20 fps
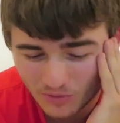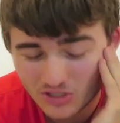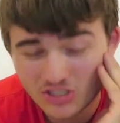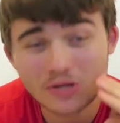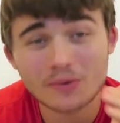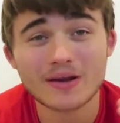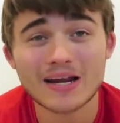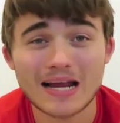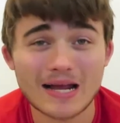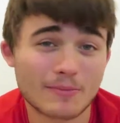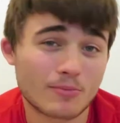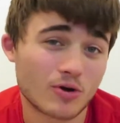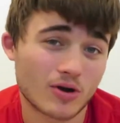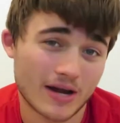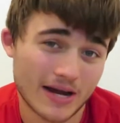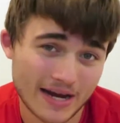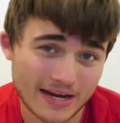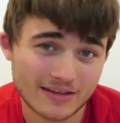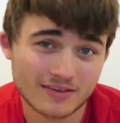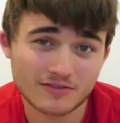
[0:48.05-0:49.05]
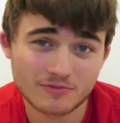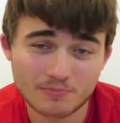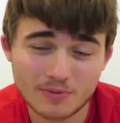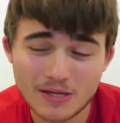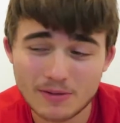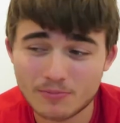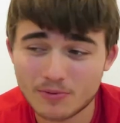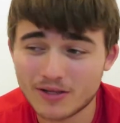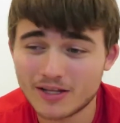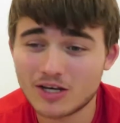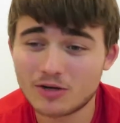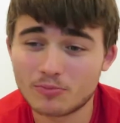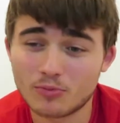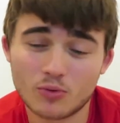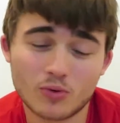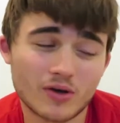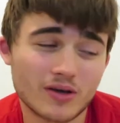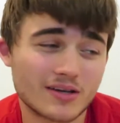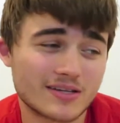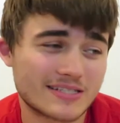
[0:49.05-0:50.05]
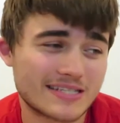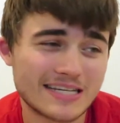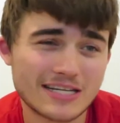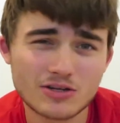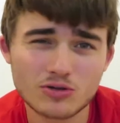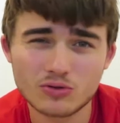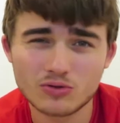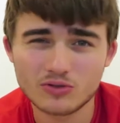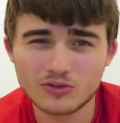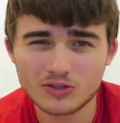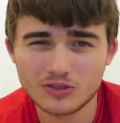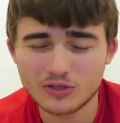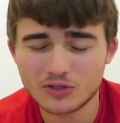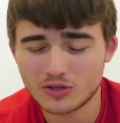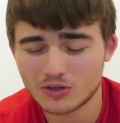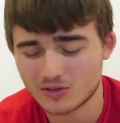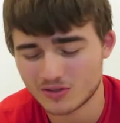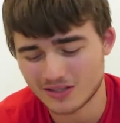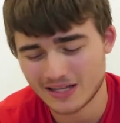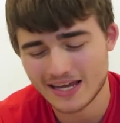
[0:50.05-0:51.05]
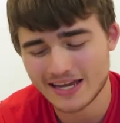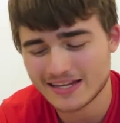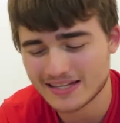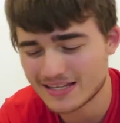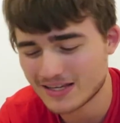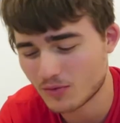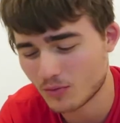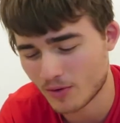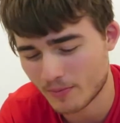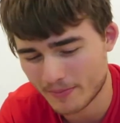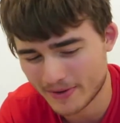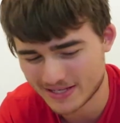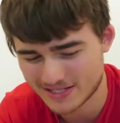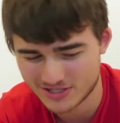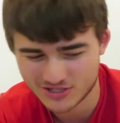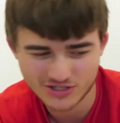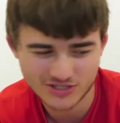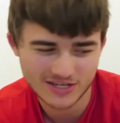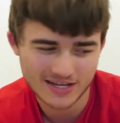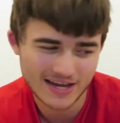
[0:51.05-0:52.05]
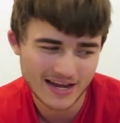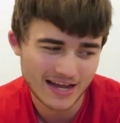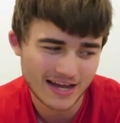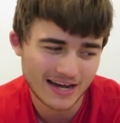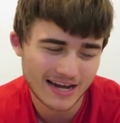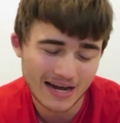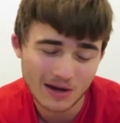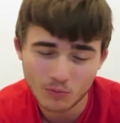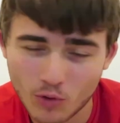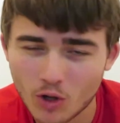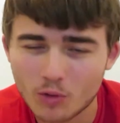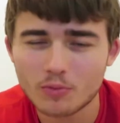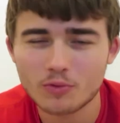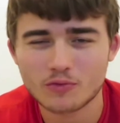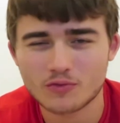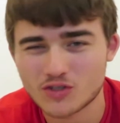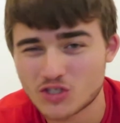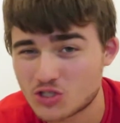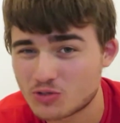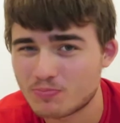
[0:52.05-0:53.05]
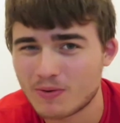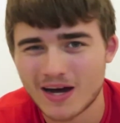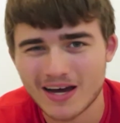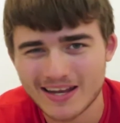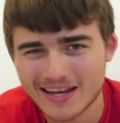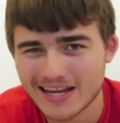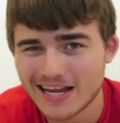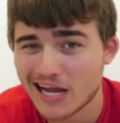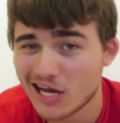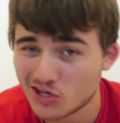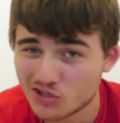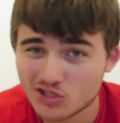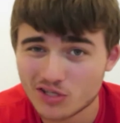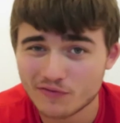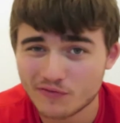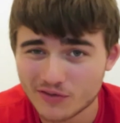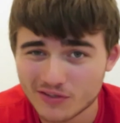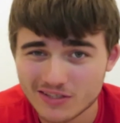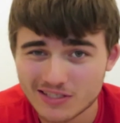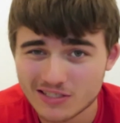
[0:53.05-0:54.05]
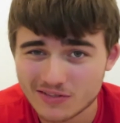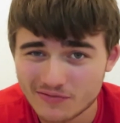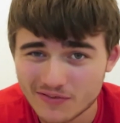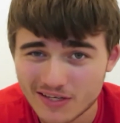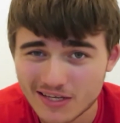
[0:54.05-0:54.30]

wish I would've got more active people in here, but we're gonna see who, you know, liked it, what messages I got. I will be responding actually for this